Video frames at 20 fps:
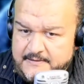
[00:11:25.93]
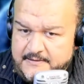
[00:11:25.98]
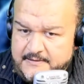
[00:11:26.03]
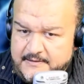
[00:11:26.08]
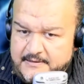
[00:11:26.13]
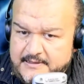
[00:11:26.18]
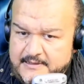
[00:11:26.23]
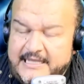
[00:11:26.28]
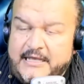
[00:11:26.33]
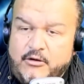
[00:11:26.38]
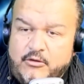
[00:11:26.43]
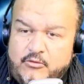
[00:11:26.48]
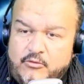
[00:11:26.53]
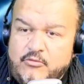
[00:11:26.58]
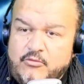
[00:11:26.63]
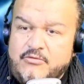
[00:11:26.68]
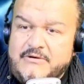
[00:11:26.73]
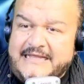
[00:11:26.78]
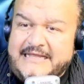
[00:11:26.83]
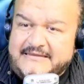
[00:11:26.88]
that there was
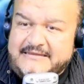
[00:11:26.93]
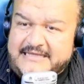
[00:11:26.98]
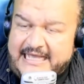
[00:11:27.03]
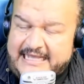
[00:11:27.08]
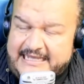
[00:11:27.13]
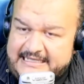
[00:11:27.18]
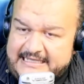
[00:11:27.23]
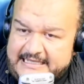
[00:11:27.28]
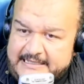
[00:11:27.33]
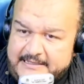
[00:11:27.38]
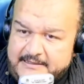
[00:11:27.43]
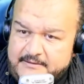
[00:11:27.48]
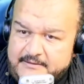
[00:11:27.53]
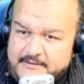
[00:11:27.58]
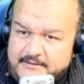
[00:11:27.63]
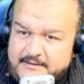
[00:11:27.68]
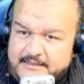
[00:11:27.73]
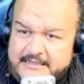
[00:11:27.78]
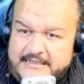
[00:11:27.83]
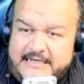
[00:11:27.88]
an attack in which,
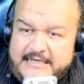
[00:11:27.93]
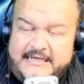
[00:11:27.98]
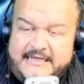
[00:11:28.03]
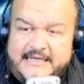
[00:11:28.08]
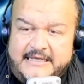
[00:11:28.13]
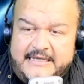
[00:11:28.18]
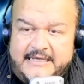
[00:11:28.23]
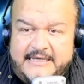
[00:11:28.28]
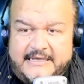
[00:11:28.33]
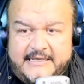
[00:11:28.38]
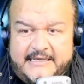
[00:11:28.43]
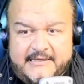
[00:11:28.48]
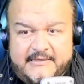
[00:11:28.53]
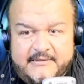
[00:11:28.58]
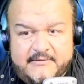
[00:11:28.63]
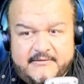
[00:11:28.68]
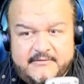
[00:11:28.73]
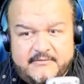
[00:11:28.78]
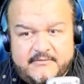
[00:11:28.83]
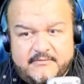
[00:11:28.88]
well, I don't
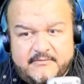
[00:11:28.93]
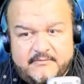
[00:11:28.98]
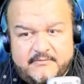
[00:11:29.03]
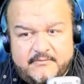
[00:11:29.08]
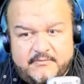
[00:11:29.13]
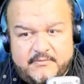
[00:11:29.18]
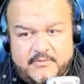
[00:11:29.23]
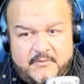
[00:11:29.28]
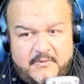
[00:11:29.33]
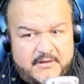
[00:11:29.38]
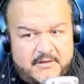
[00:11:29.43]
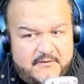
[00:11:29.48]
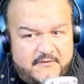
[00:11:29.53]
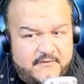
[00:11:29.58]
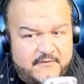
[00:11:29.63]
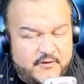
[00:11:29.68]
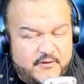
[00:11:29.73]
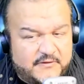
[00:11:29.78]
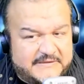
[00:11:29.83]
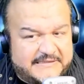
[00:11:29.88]
know how much of a
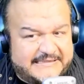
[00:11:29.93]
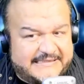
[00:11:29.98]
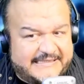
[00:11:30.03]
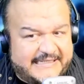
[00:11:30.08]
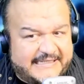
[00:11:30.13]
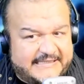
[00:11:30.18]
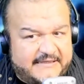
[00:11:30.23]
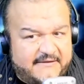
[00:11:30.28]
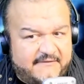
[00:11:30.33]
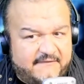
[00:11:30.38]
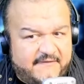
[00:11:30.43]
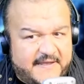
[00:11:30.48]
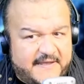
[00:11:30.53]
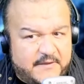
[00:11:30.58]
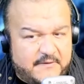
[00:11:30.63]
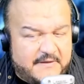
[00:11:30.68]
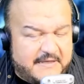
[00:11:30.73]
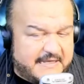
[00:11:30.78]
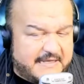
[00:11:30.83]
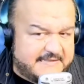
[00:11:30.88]
failure it really was.
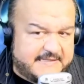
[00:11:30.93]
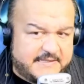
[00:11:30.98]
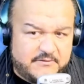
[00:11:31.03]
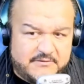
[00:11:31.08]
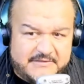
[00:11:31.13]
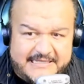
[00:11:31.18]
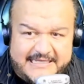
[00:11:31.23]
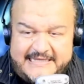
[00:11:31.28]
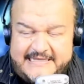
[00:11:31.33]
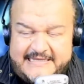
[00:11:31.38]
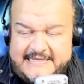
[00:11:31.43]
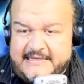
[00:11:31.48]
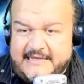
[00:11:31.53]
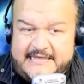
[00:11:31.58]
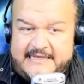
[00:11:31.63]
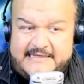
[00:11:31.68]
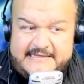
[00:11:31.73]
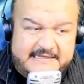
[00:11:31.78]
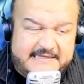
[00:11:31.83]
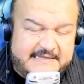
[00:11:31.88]
Some say
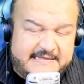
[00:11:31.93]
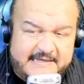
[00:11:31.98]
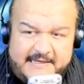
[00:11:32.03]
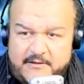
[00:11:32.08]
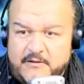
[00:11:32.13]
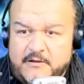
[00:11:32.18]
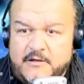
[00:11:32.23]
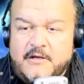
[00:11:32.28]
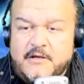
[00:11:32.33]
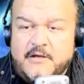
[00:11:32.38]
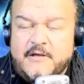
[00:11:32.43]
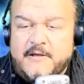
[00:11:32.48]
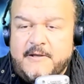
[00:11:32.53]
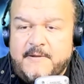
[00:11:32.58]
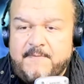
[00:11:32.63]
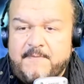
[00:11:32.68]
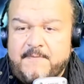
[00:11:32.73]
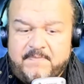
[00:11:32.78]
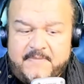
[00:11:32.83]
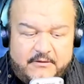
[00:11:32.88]
yes, some say no.
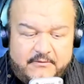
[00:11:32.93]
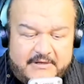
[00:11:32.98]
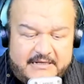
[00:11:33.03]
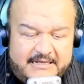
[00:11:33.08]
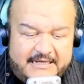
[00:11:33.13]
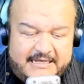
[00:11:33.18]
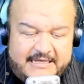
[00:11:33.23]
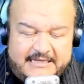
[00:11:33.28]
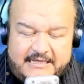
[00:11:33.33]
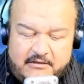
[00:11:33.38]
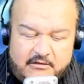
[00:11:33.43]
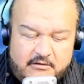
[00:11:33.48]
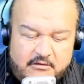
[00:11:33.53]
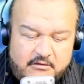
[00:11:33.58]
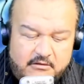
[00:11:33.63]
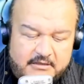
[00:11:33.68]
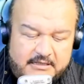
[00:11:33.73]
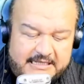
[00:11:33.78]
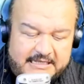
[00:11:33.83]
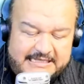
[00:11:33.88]
Do you remember
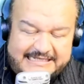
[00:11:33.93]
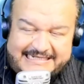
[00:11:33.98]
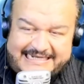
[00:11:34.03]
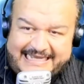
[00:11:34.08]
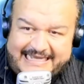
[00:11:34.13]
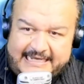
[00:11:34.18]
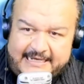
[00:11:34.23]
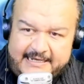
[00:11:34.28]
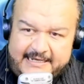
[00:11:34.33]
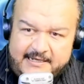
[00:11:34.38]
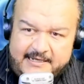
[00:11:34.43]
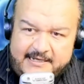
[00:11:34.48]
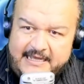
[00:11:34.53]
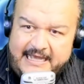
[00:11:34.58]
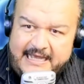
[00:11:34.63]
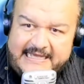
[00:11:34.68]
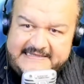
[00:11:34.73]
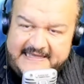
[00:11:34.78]
Israel attacking Doha?